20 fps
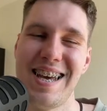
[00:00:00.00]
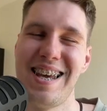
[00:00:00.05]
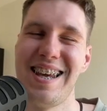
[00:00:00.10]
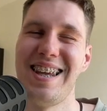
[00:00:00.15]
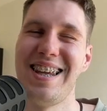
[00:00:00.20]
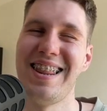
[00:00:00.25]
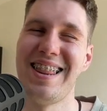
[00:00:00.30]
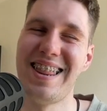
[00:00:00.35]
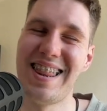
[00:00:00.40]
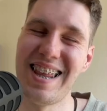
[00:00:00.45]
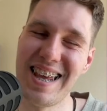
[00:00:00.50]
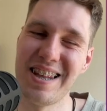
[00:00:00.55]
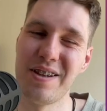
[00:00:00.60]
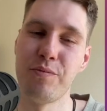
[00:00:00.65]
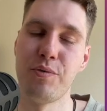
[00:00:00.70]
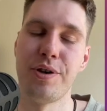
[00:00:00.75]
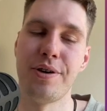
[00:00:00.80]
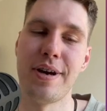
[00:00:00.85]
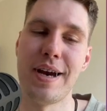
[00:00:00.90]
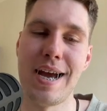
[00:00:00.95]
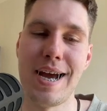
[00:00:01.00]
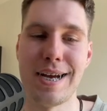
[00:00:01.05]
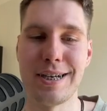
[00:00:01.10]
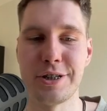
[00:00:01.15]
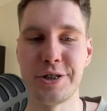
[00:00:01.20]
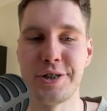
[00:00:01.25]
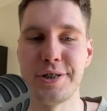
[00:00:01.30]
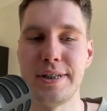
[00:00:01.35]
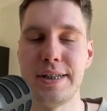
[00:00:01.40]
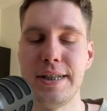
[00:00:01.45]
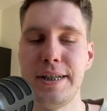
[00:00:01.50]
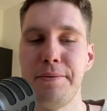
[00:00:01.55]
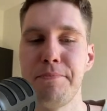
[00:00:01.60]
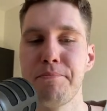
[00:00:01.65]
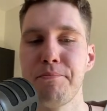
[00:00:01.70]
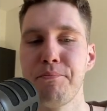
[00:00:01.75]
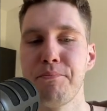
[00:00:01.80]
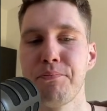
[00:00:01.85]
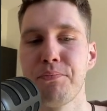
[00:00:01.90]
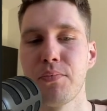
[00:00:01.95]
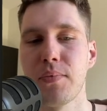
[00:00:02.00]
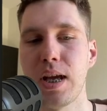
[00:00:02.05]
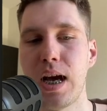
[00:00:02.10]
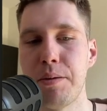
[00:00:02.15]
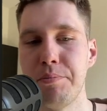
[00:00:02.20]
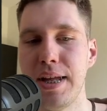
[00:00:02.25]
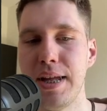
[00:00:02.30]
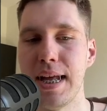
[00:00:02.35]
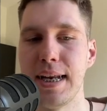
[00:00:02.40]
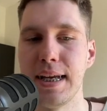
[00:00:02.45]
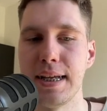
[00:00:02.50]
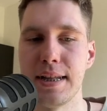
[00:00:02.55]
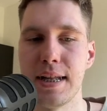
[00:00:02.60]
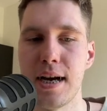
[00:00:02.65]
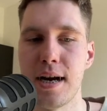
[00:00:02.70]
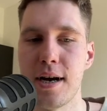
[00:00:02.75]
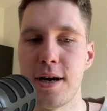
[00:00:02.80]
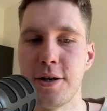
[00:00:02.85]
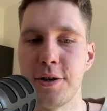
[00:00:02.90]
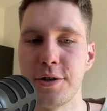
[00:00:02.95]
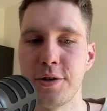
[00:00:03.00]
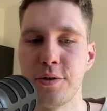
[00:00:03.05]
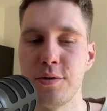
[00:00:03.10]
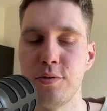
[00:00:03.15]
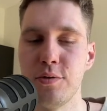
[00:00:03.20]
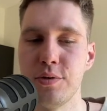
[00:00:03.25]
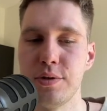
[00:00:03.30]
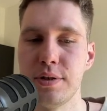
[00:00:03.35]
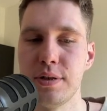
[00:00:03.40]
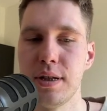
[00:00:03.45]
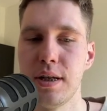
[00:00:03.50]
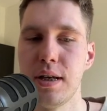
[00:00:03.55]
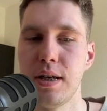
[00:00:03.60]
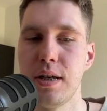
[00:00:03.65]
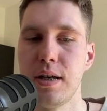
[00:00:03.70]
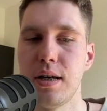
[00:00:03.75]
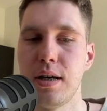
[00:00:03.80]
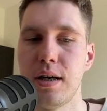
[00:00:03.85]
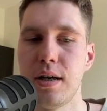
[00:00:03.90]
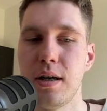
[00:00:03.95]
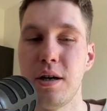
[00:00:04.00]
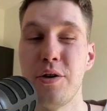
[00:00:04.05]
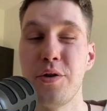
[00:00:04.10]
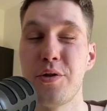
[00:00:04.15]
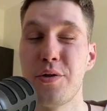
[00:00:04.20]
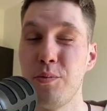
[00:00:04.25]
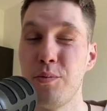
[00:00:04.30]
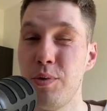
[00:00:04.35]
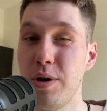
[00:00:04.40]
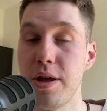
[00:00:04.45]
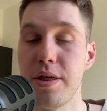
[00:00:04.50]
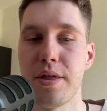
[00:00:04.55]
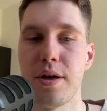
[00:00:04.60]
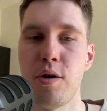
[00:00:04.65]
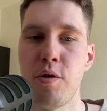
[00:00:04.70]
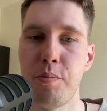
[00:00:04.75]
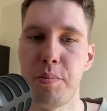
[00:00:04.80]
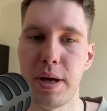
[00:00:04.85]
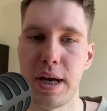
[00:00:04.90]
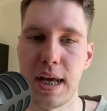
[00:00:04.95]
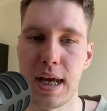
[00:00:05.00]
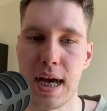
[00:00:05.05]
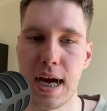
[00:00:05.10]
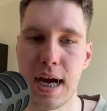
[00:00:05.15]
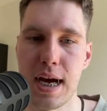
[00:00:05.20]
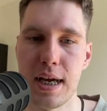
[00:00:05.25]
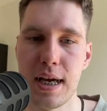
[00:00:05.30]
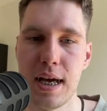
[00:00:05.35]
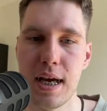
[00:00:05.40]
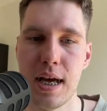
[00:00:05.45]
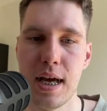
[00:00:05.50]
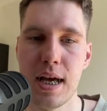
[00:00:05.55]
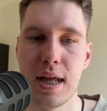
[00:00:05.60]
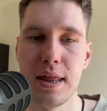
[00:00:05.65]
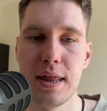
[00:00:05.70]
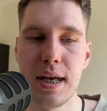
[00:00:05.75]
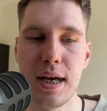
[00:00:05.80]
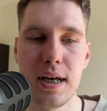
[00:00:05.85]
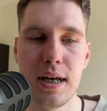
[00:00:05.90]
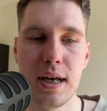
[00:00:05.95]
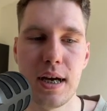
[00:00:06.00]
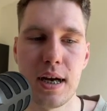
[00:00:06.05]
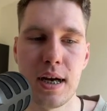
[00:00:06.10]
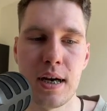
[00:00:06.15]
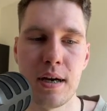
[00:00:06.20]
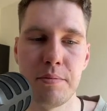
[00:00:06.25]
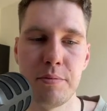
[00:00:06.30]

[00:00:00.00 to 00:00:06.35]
then we're actually updating the articles with OpenAI. Then I'm